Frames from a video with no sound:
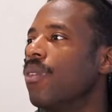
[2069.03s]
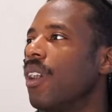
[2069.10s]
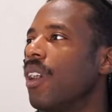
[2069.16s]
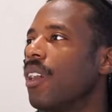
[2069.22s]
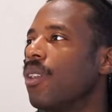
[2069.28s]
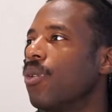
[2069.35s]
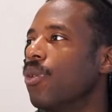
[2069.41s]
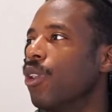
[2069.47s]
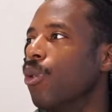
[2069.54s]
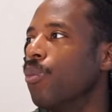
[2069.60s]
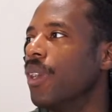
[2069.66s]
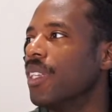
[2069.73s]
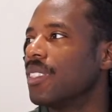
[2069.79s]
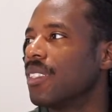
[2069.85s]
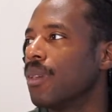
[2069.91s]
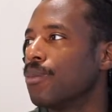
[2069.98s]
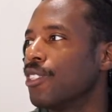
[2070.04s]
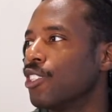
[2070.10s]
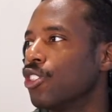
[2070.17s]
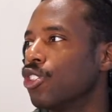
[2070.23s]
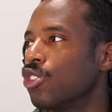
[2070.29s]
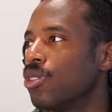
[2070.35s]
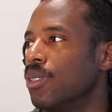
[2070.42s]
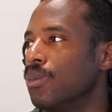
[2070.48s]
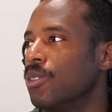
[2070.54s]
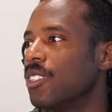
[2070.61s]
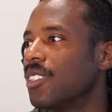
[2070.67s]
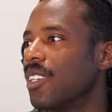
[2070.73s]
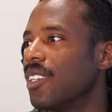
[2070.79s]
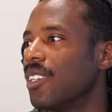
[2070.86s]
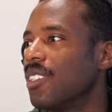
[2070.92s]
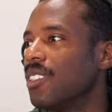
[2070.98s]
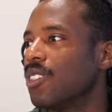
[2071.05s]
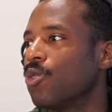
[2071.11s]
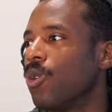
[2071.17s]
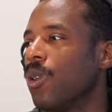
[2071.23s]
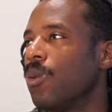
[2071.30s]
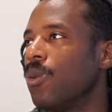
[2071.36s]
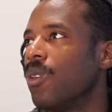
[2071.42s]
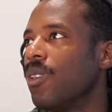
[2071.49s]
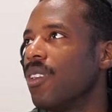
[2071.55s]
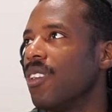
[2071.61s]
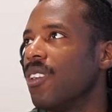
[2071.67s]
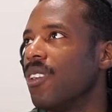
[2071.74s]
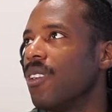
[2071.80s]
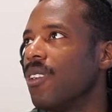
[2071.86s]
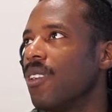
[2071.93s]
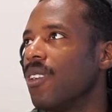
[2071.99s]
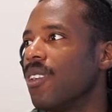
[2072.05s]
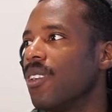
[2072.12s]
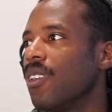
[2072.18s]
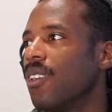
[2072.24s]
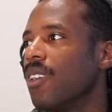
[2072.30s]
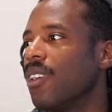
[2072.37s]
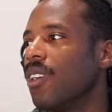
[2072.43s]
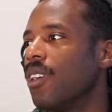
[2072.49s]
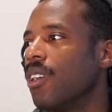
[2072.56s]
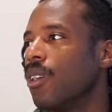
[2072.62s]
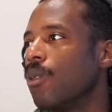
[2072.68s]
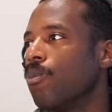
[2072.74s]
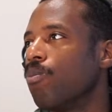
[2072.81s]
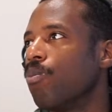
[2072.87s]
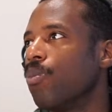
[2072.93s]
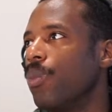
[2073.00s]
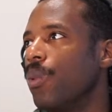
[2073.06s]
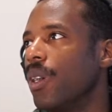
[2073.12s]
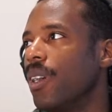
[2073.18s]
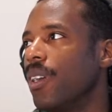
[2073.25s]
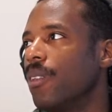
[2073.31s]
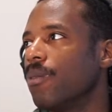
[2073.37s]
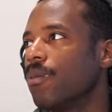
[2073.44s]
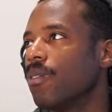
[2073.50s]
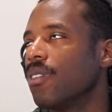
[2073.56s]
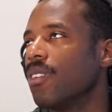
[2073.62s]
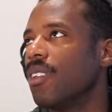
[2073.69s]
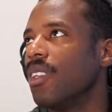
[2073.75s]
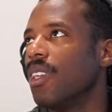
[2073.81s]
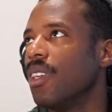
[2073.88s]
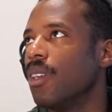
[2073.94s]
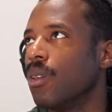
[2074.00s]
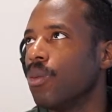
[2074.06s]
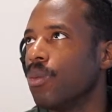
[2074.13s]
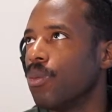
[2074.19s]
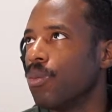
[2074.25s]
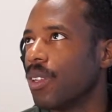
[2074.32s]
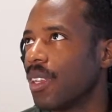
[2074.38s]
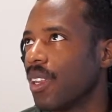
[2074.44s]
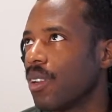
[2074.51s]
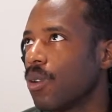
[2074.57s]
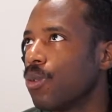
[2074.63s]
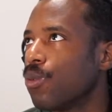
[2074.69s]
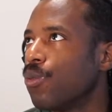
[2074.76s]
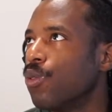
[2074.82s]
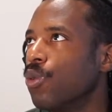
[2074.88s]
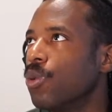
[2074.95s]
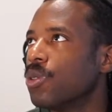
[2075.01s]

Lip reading: I don't want to mess up the stream settings while we're here, but can I go full